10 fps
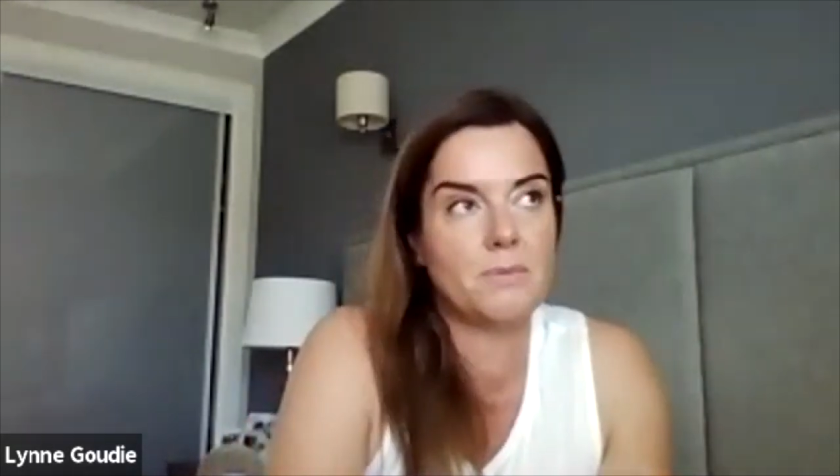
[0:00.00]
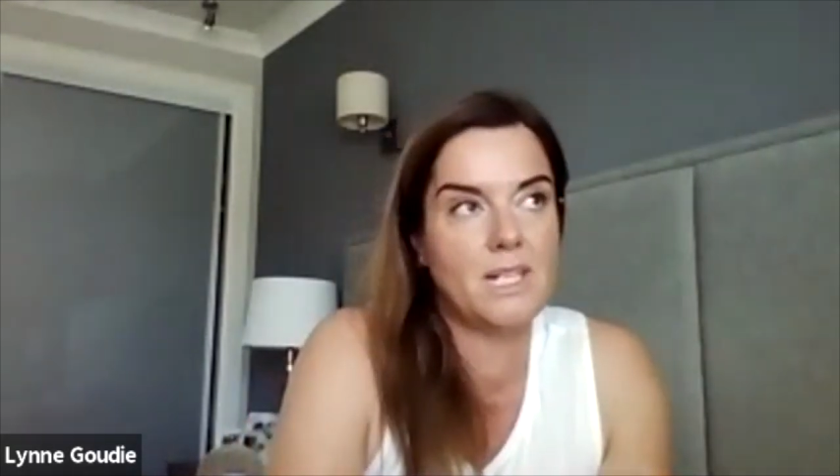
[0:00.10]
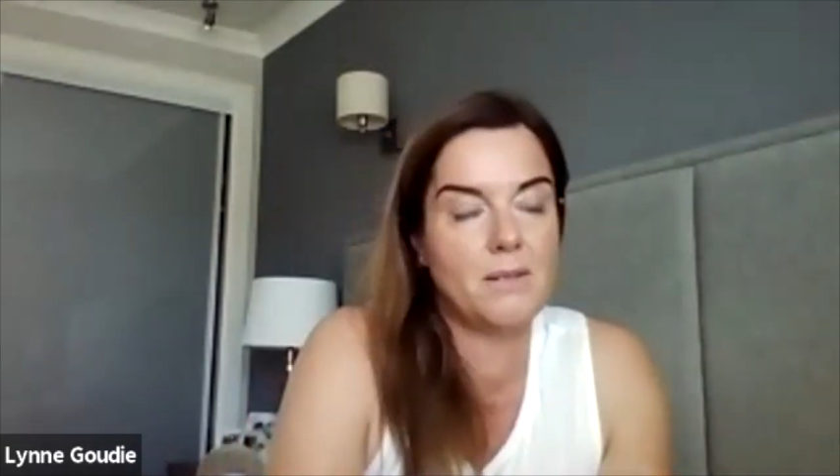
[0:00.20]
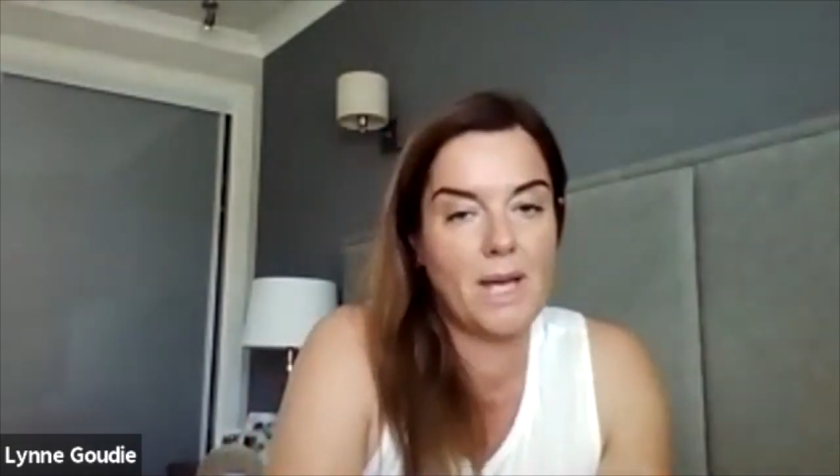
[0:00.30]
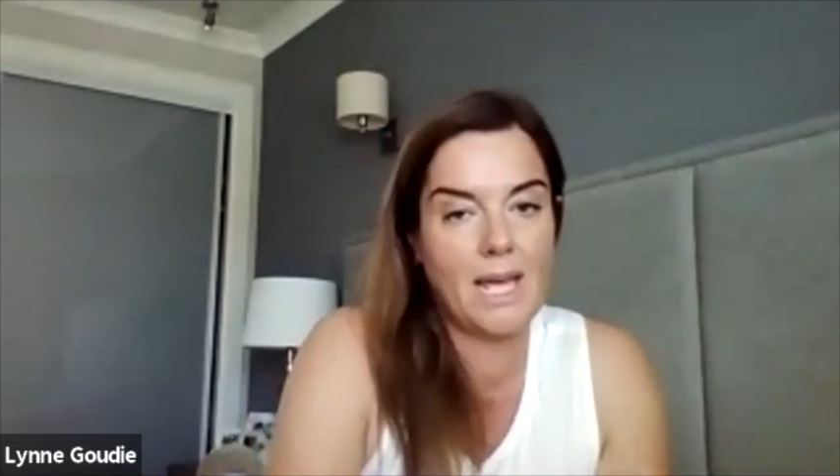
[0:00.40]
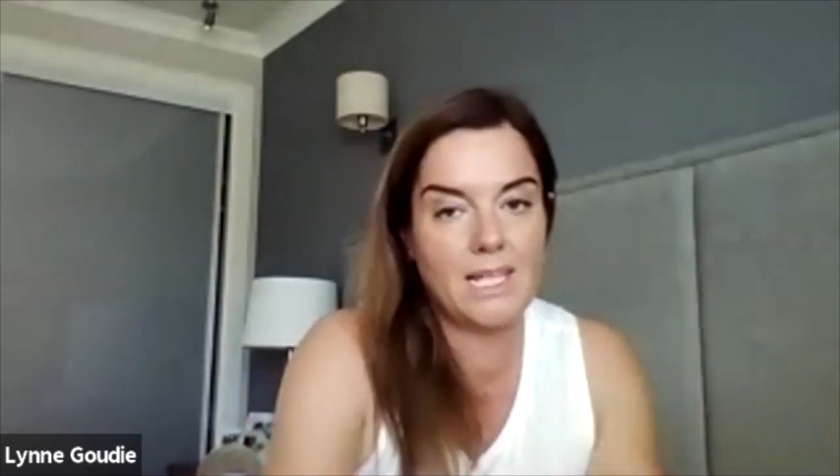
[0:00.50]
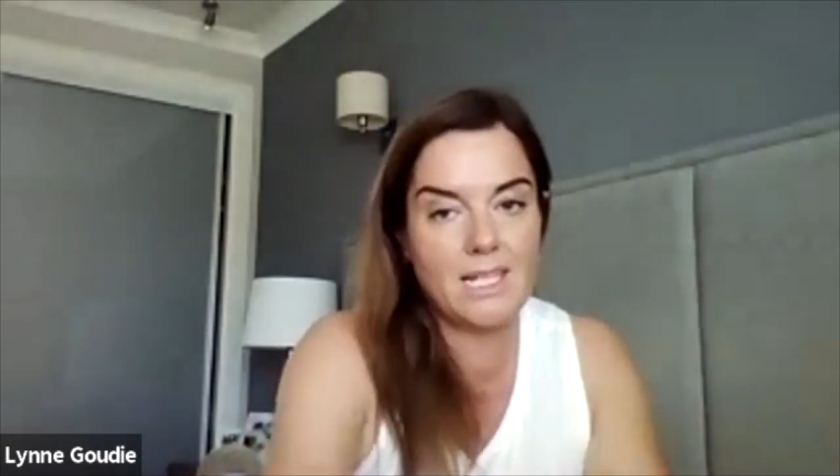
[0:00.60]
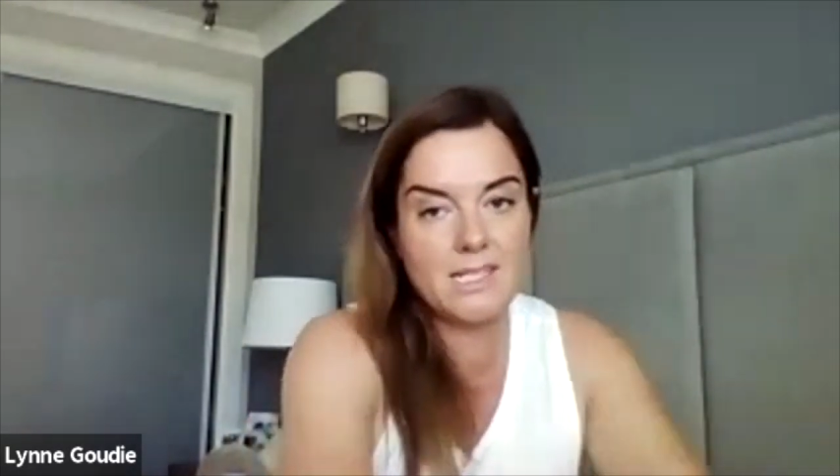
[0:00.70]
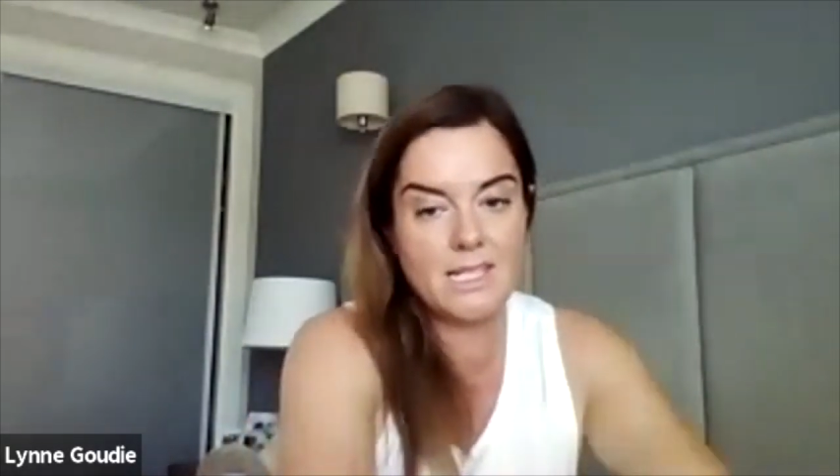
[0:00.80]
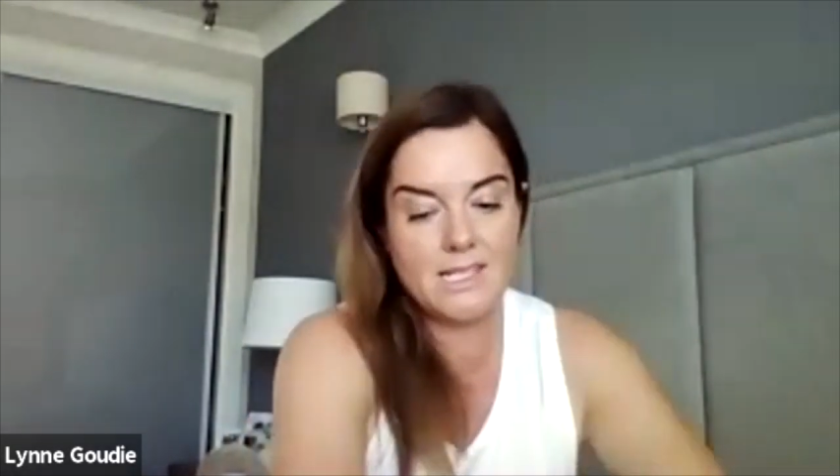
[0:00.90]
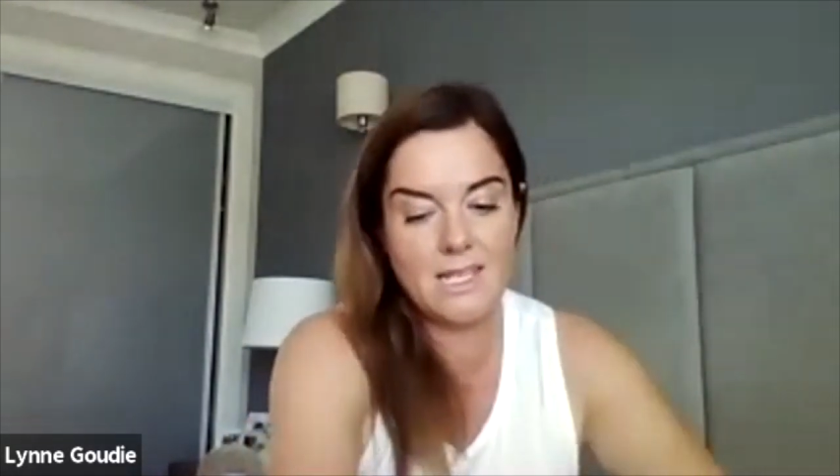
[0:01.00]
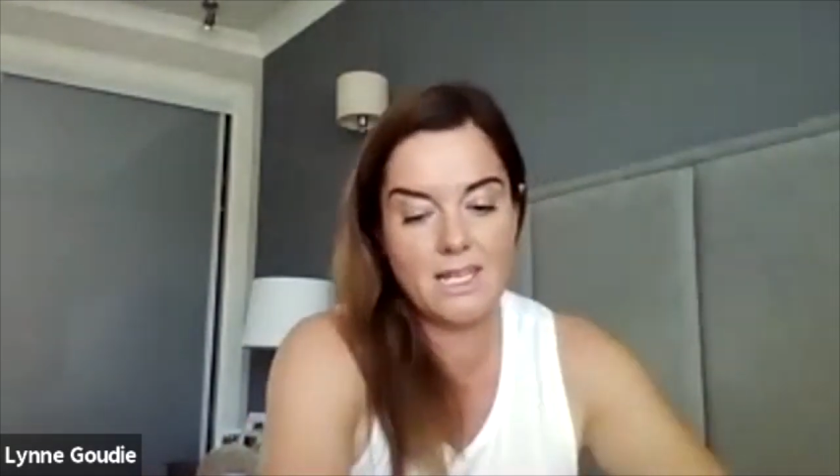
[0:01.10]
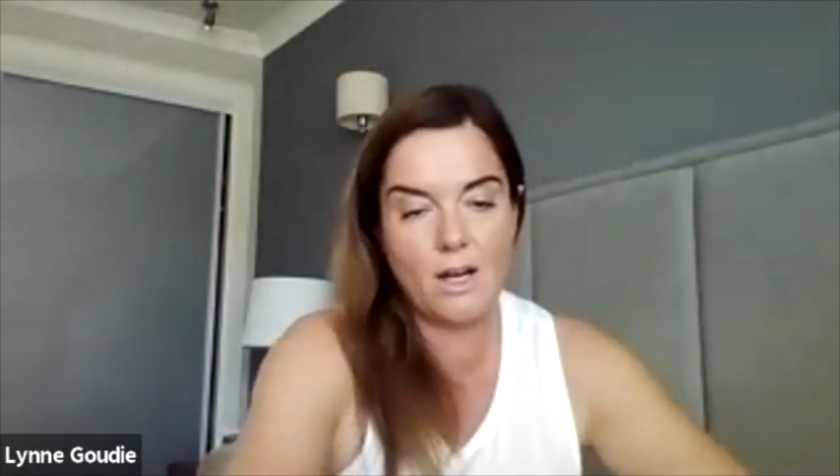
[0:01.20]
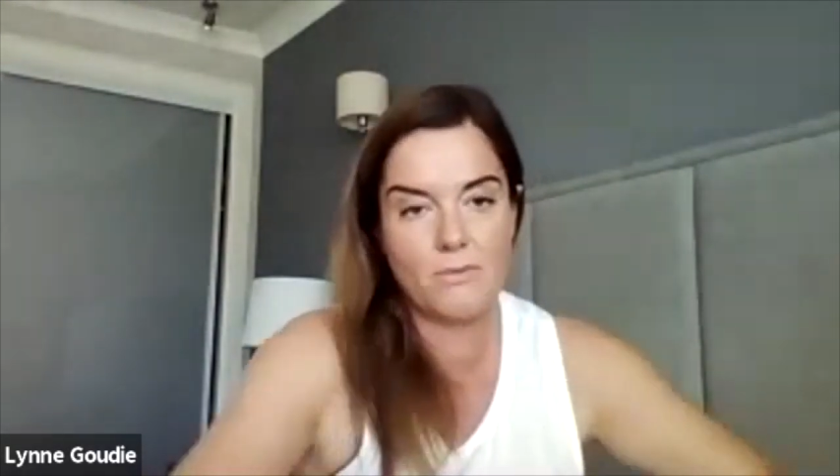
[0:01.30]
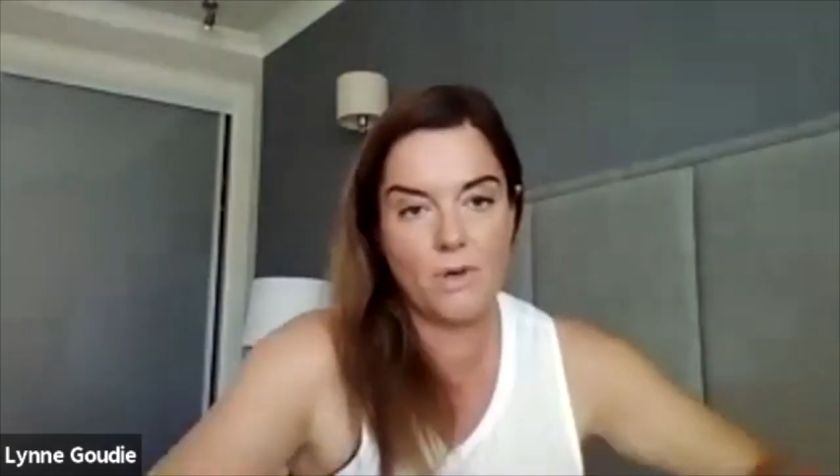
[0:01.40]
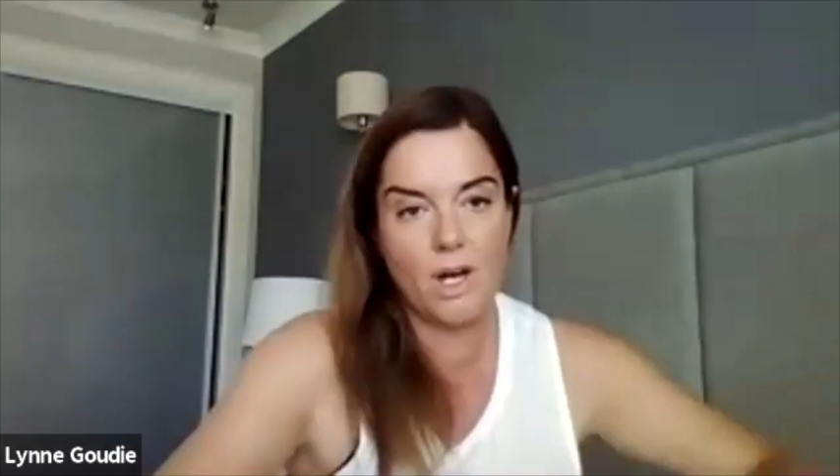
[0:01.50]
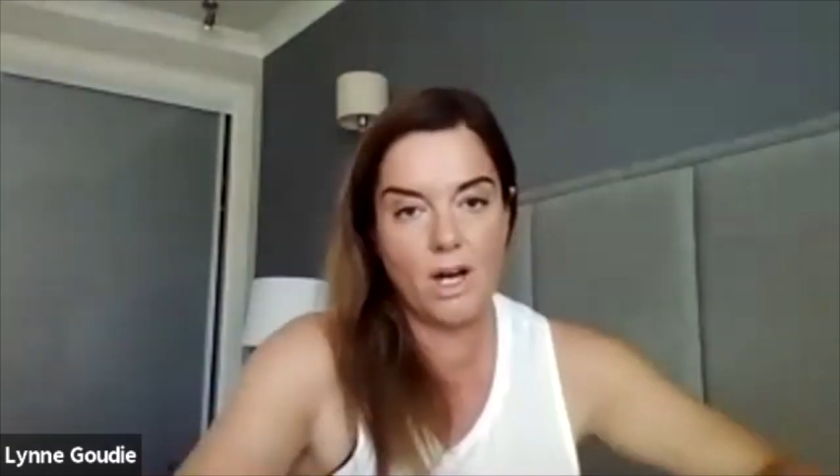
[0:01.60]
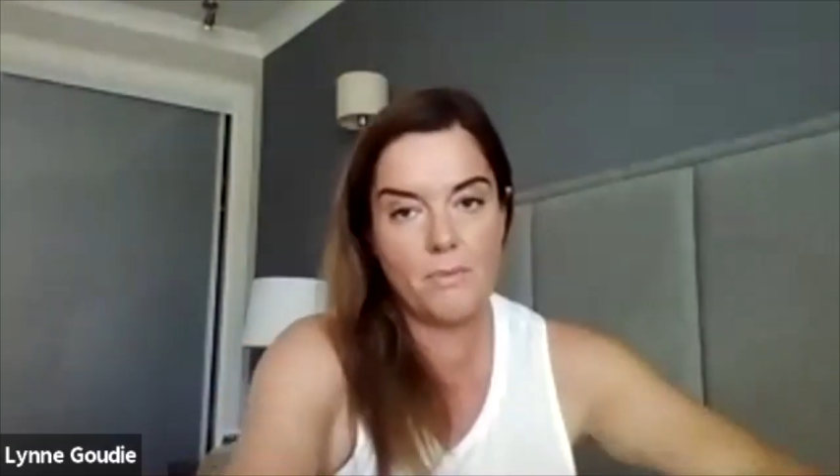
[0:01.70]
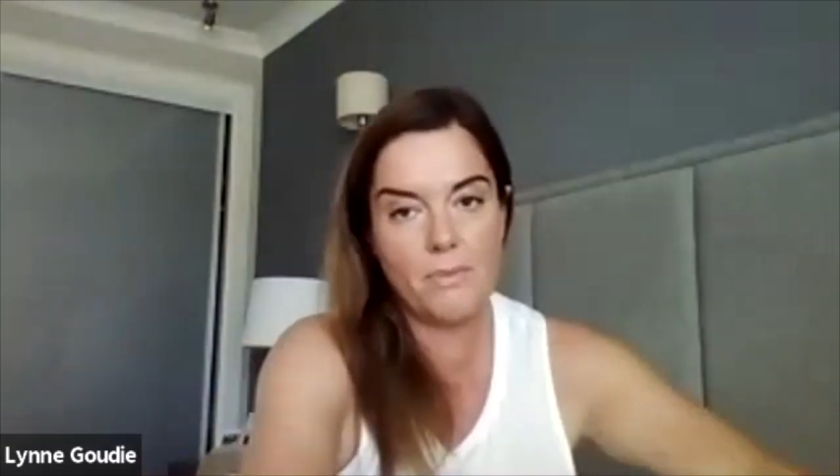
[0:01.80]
spleen and pancreas, because they come up